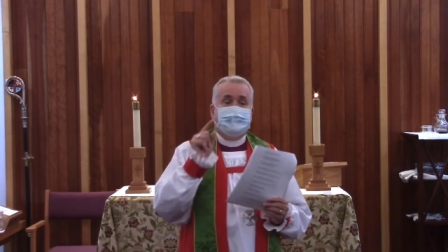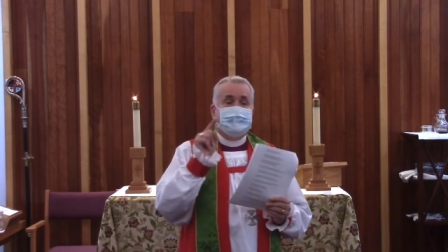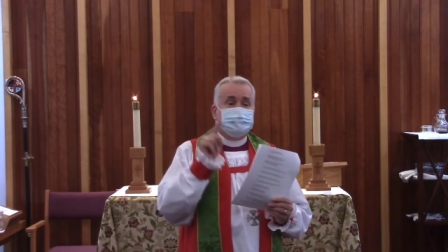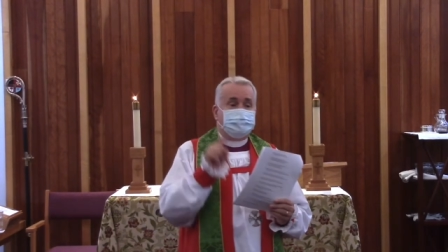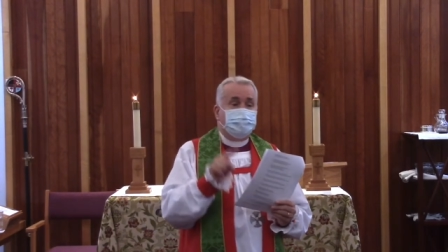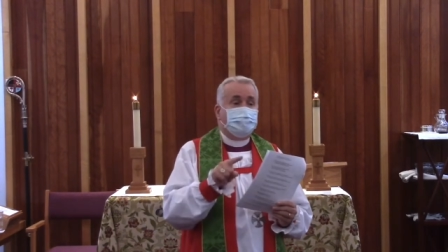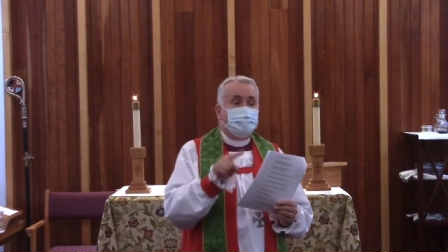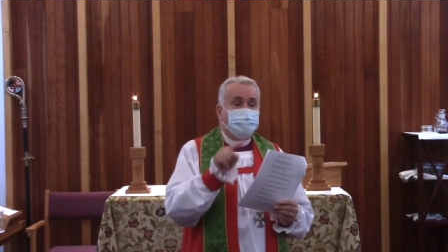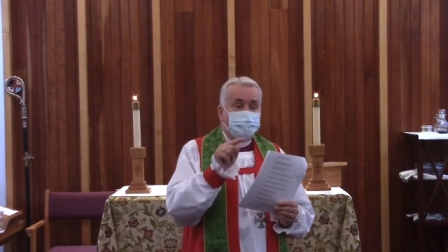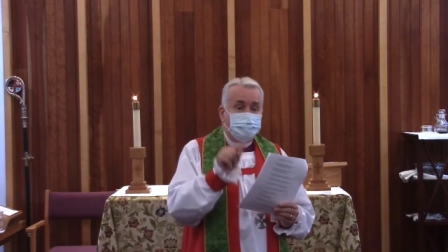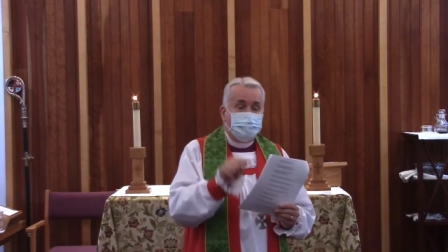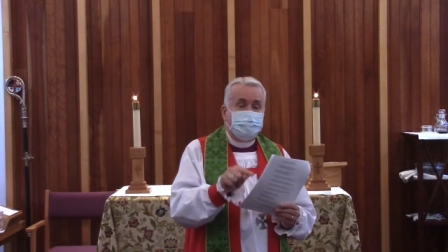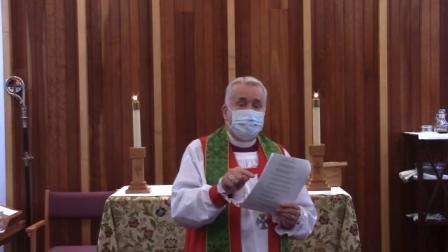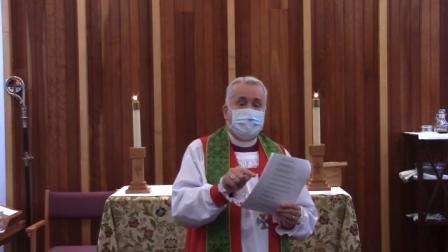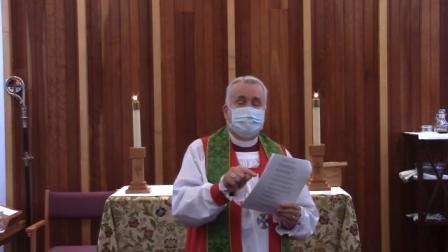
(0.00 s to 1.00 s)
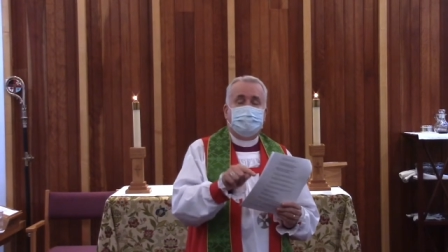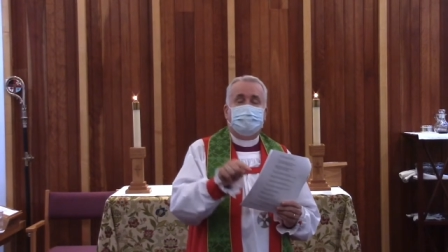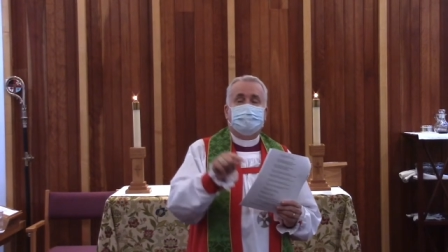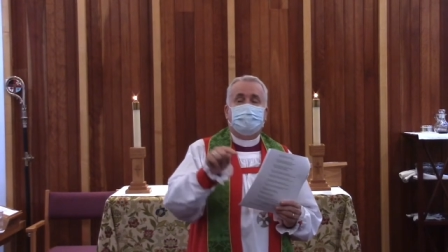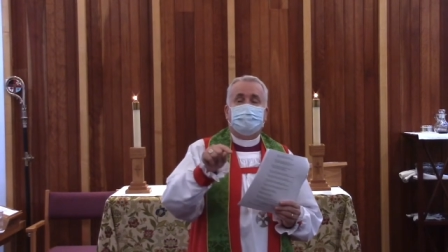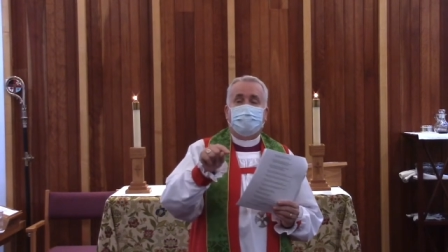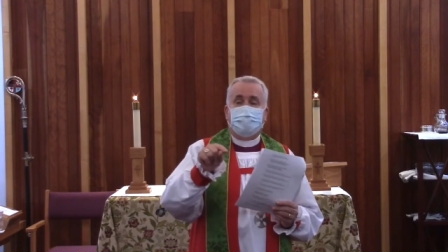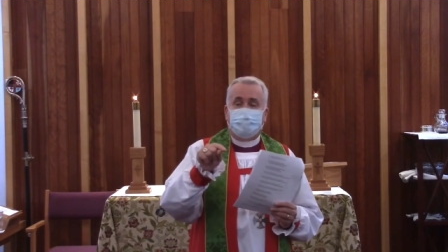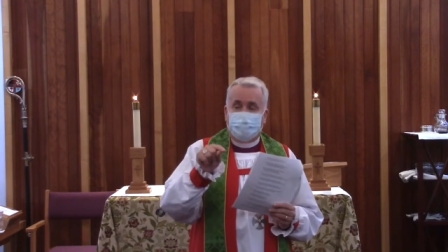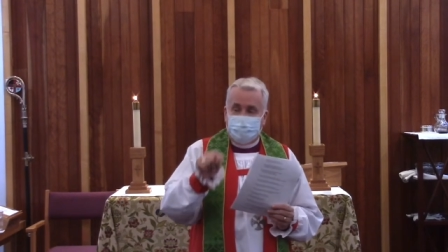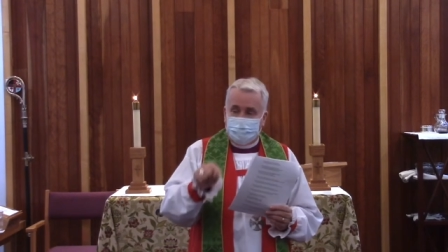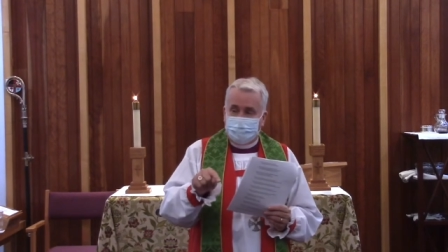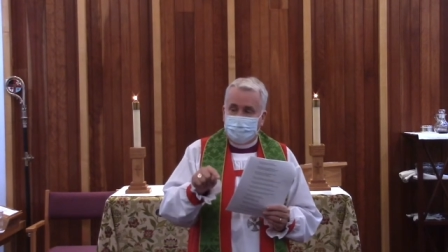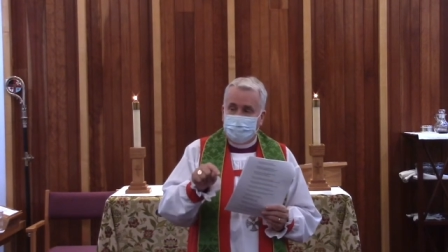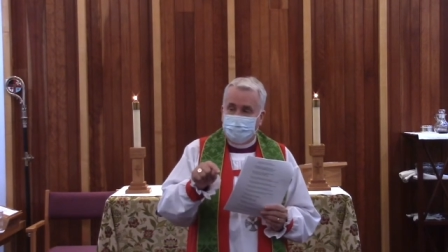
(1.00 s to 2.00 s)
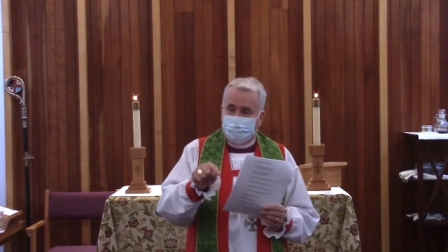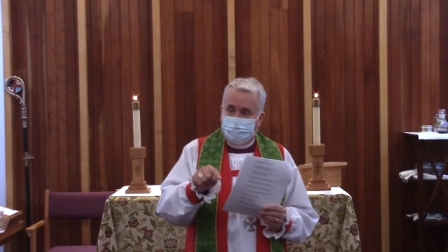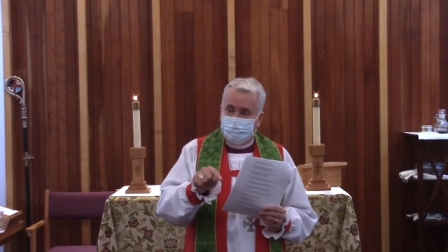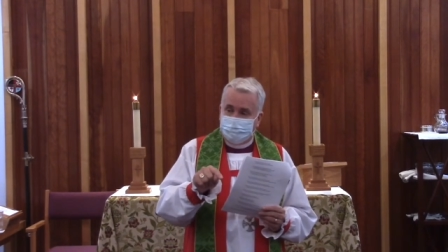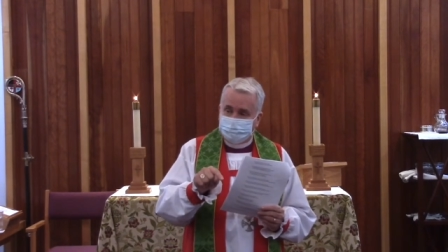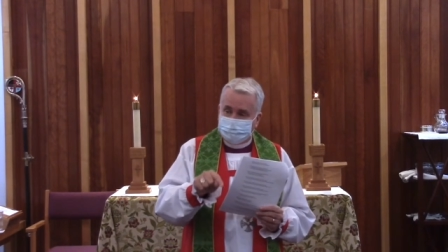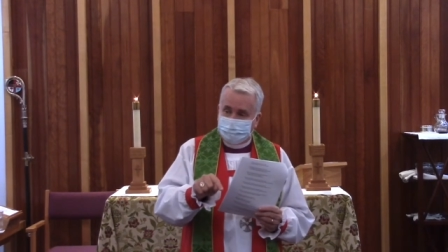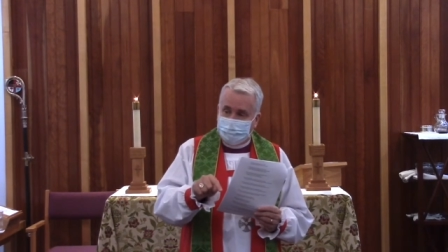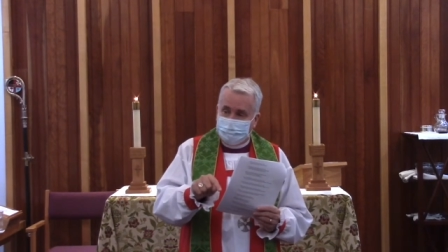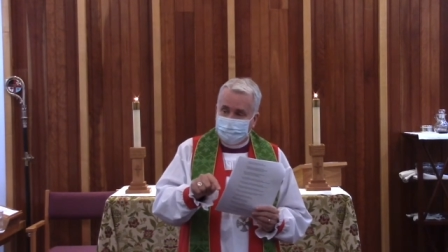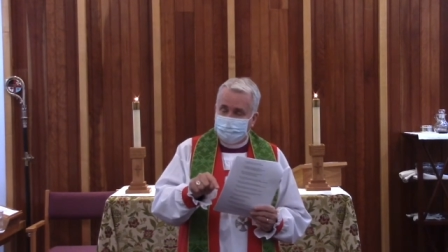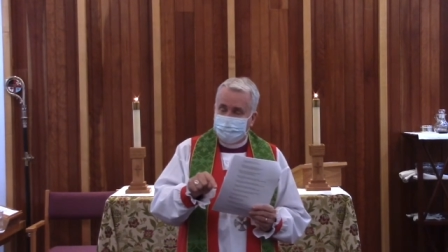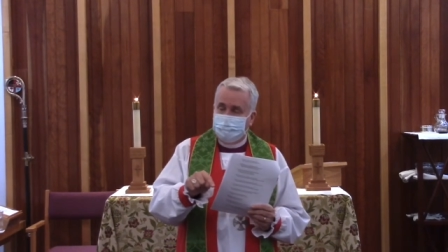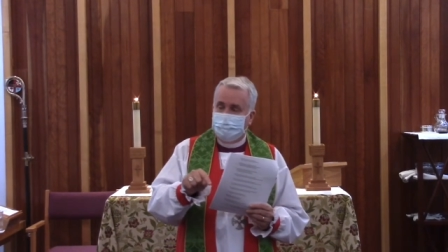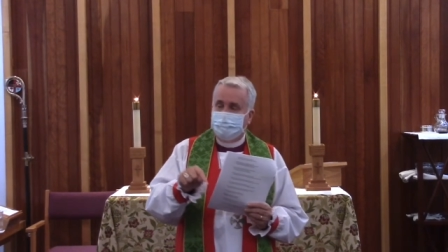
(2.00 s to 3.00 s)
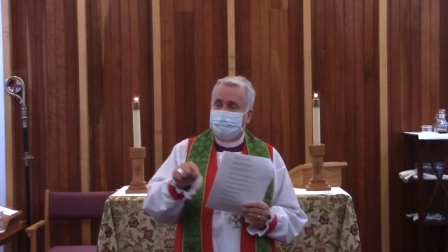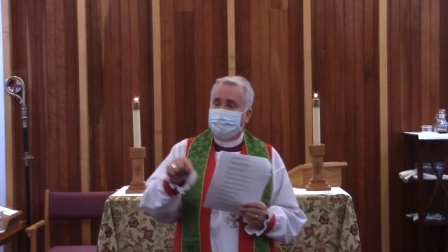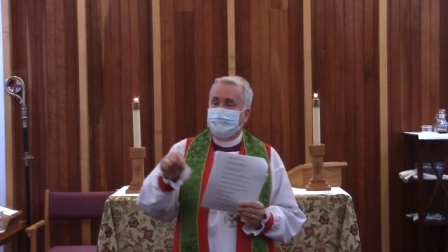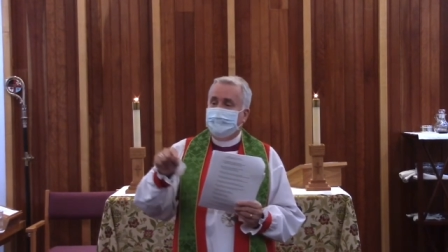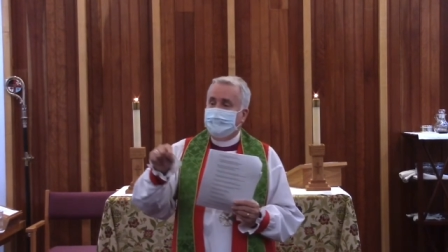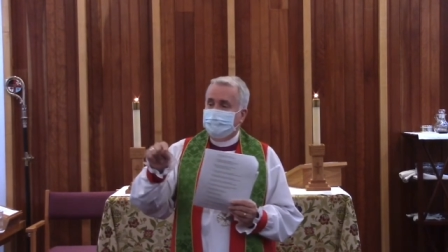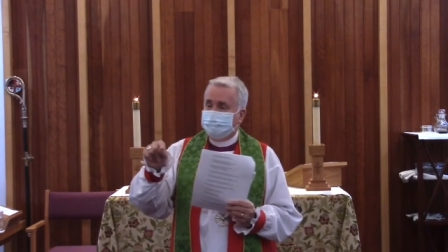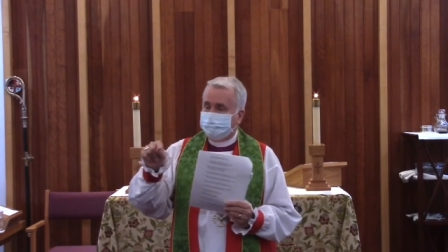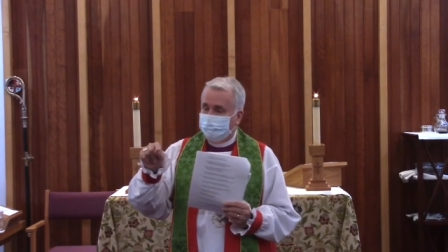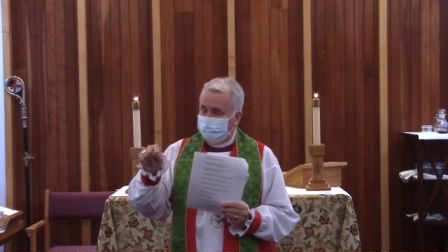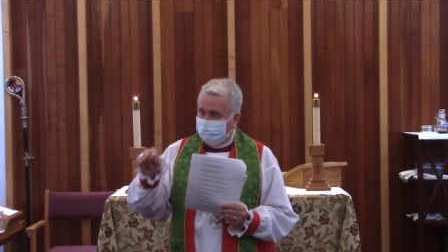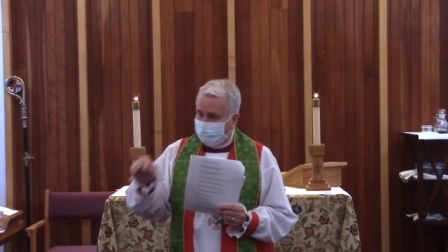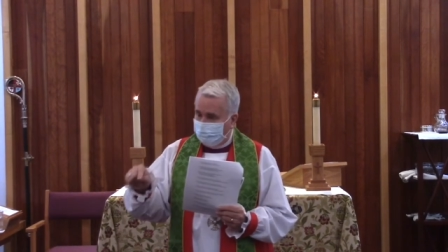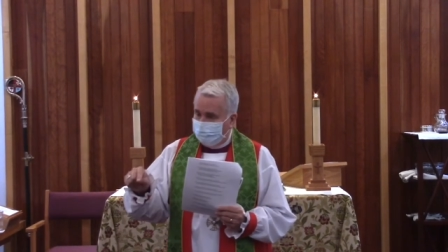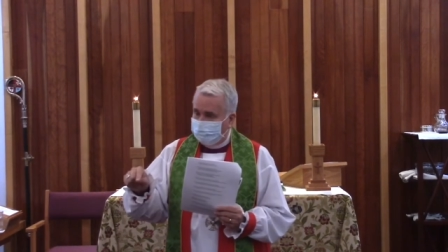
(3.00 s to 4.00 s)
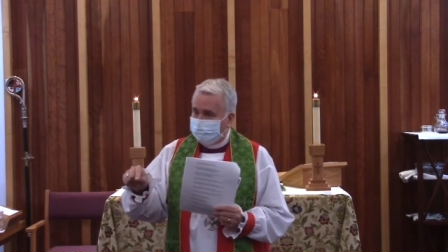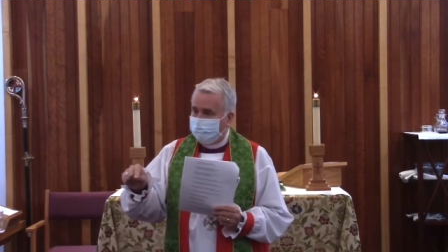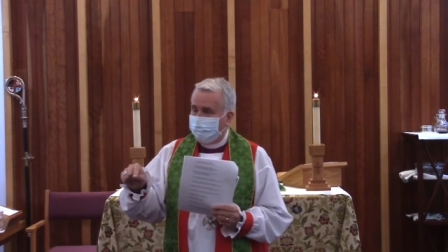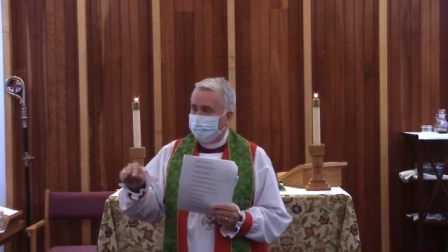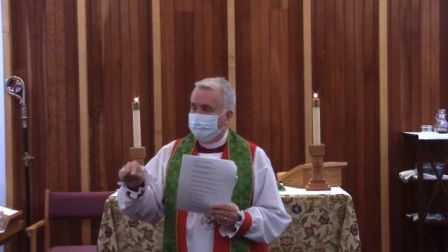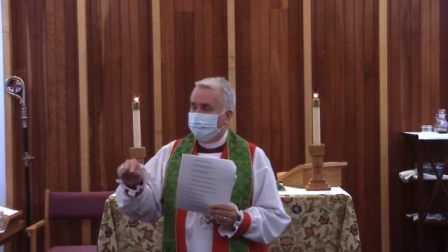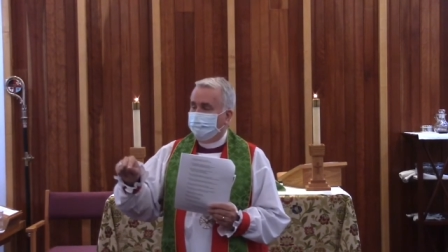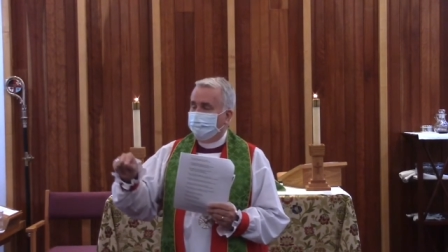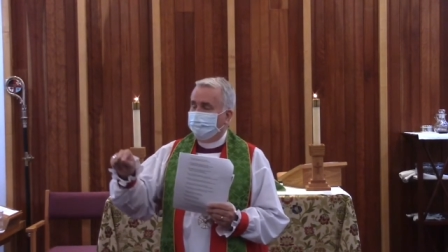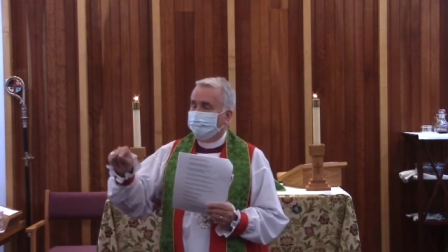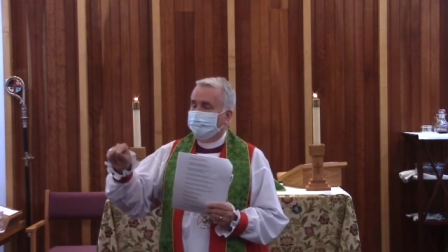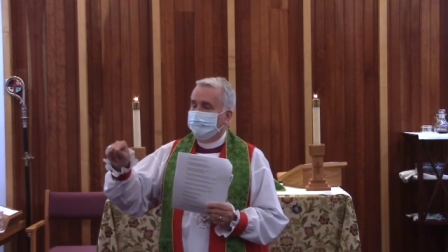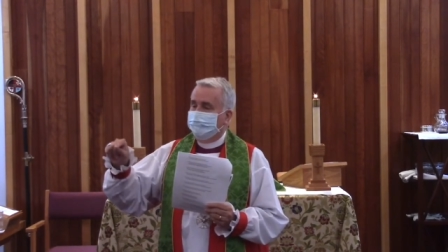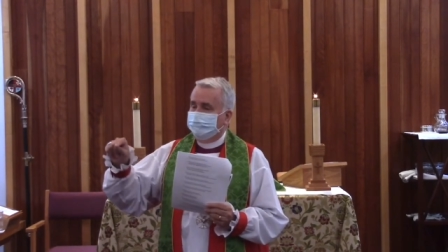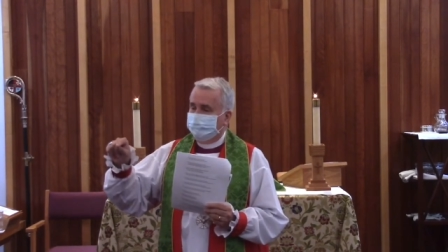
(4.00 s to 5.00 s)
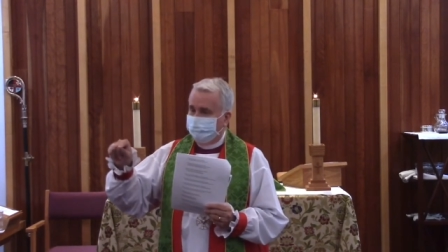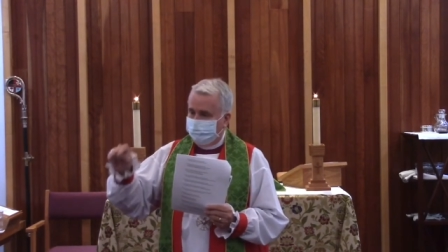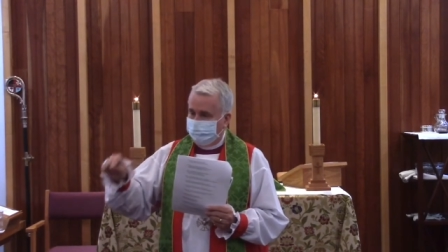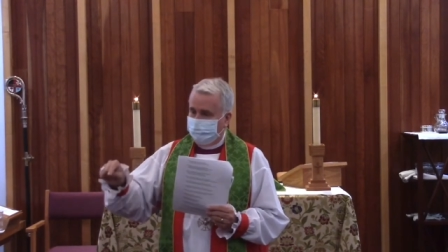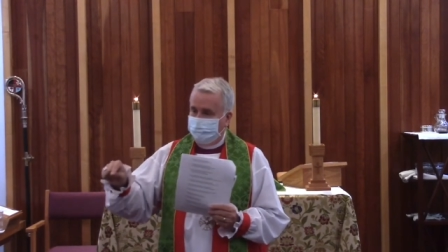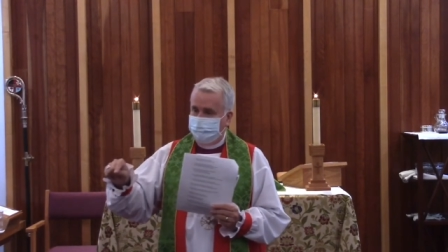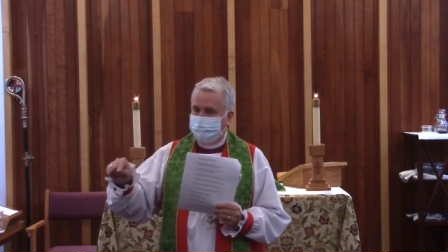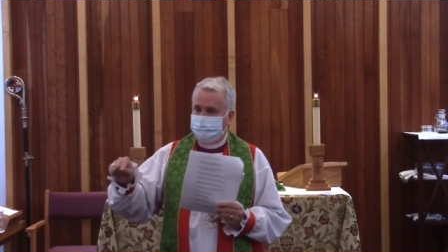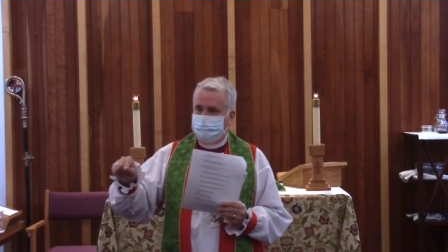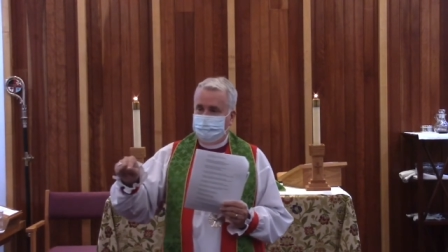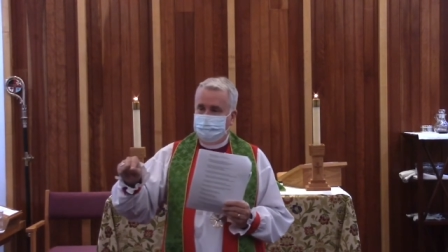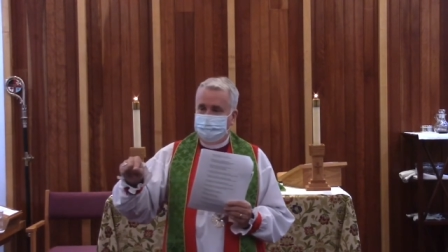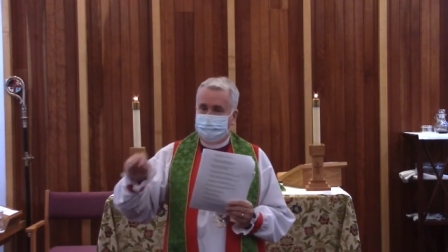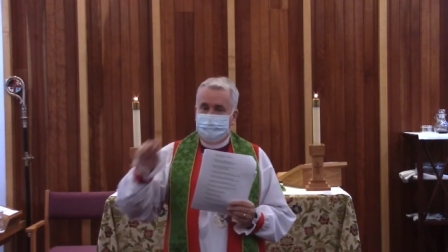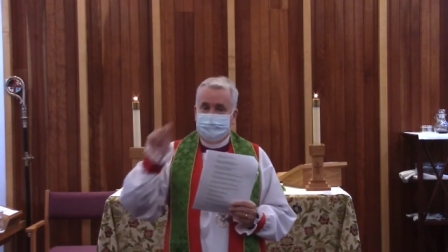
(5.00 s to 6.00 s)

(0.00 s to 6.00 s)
so that you may know that the, the Son of Man has authority on earth to forgive sin.